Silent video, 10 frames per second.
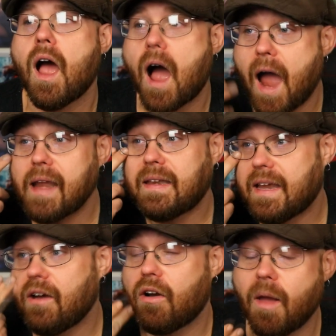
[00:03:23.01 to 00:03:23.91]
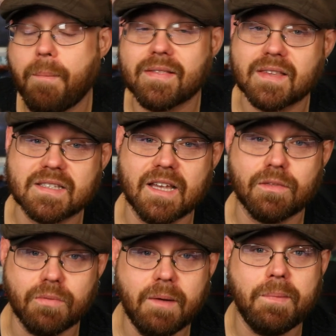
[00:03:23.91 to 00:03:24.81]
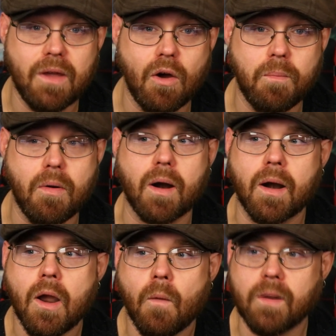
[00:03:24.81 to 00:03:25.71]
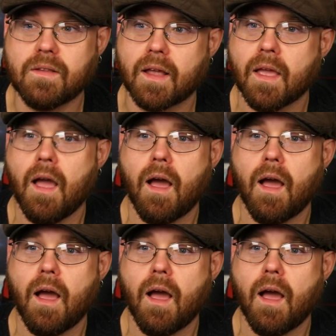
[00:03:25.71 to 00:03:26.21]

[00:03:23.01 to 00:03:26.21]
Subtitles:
I teared up at the C-3PO part when he's like,